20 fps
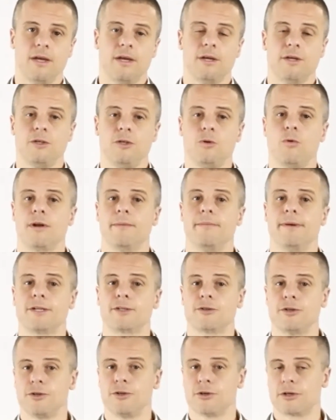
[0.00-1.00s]
You want to make
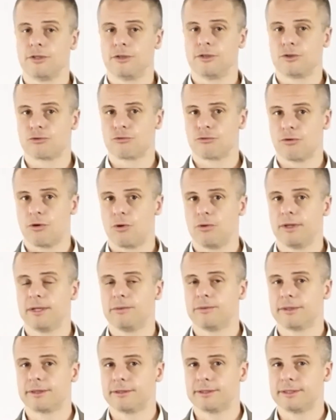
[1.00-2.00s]
sure you're controlling
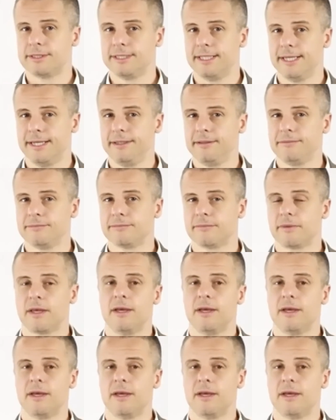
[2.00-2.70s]
what they're seeing